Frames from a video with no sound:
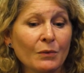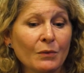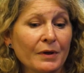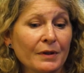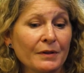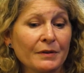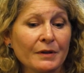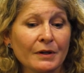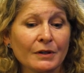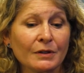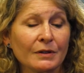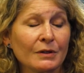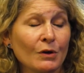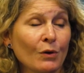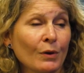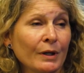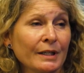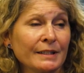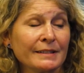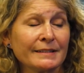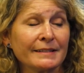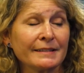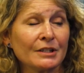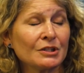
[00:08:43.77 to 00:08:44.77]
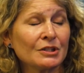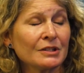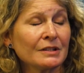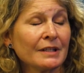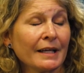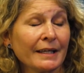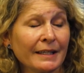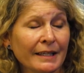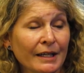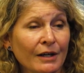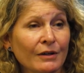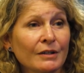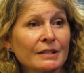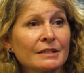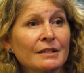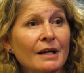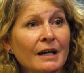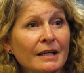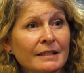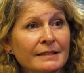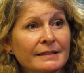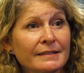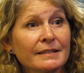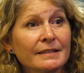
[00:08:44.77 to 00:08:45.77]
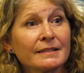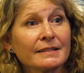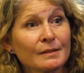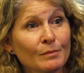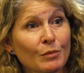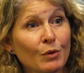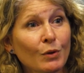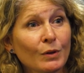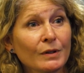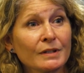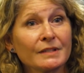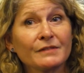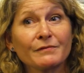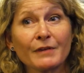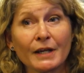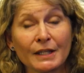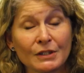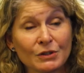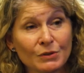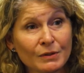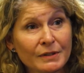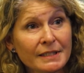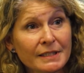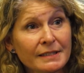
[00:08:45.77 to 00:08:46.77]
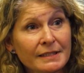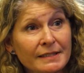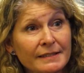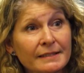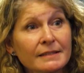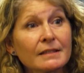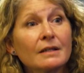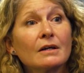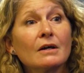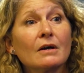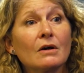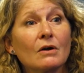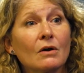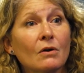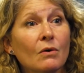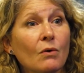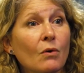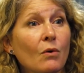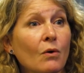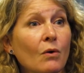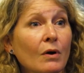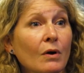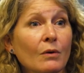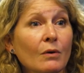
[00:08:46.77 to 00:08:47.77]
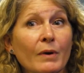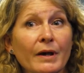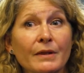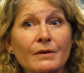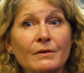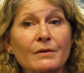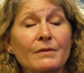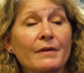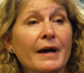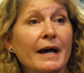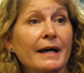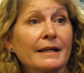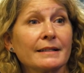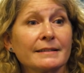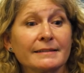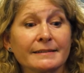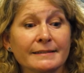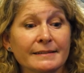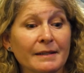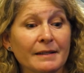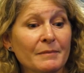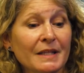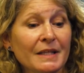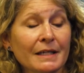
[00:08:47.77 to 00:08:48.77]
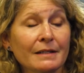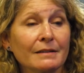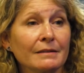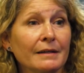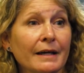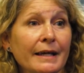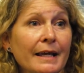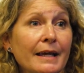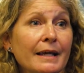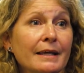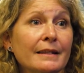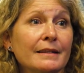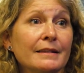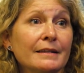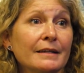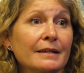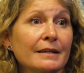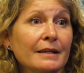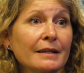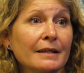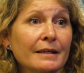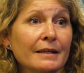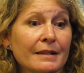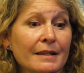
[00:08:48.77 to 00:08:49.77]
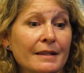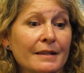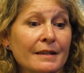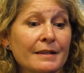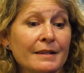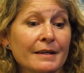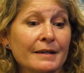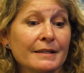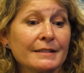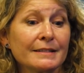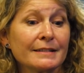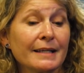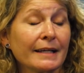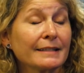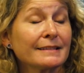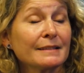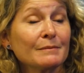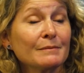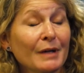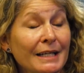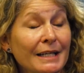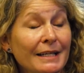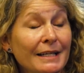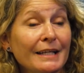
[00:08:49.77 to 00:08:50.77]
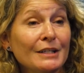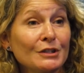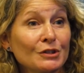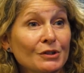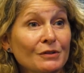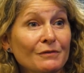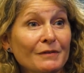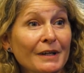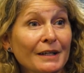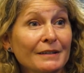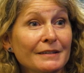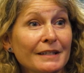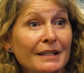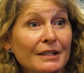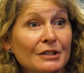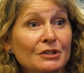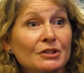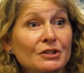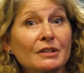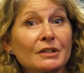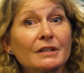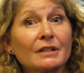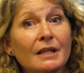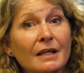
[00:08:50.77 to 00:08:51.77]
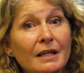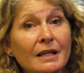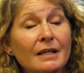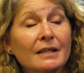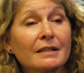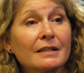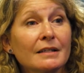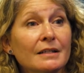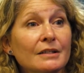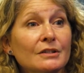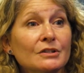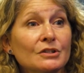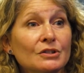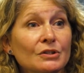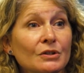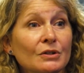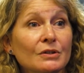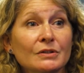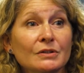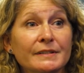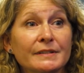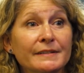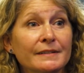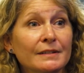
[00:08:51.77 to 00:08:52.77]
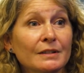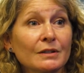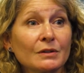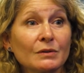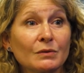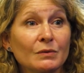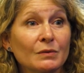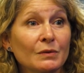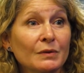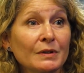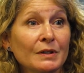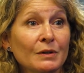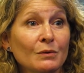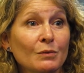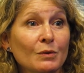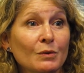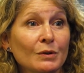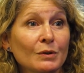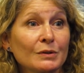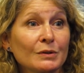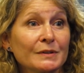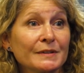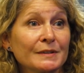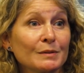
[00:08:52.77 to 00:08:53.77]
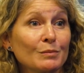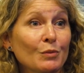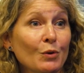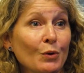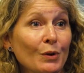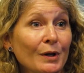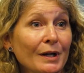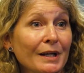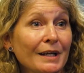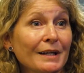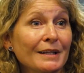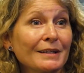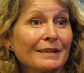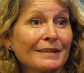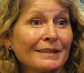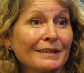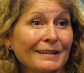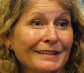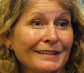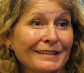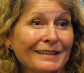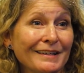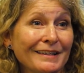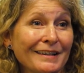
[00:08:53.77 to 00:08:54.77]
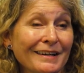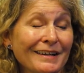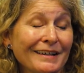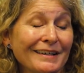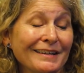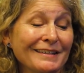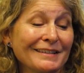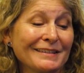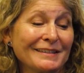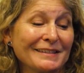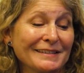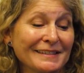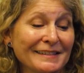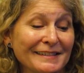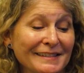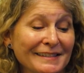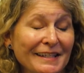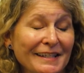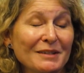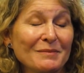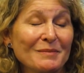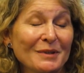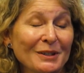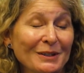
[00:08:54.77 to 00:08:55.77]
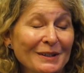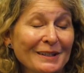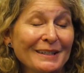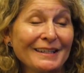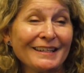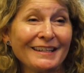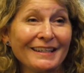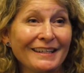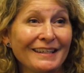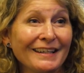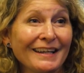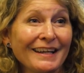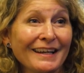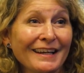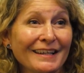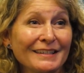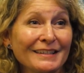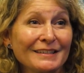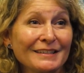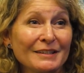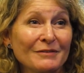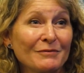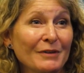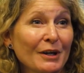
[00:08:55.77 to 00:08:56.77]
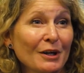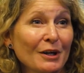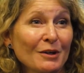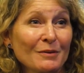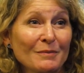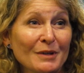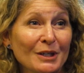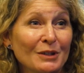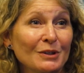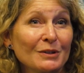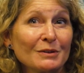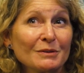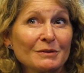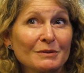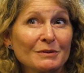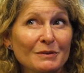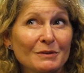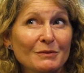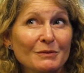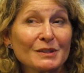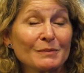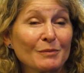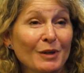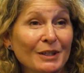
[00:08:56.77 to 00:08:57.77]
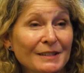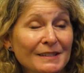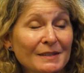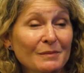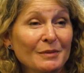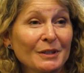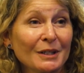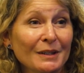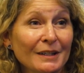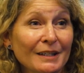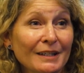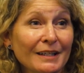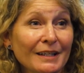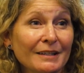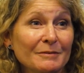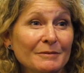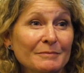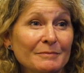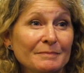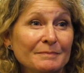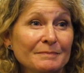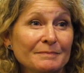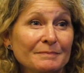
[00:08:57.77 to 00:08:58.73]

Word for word: with an organization like Caritas that supports veterans, or whether that's something like the the Texan by Nature Foundation that ensures that, that we're supporting uh, sustainability and environmental responsibility.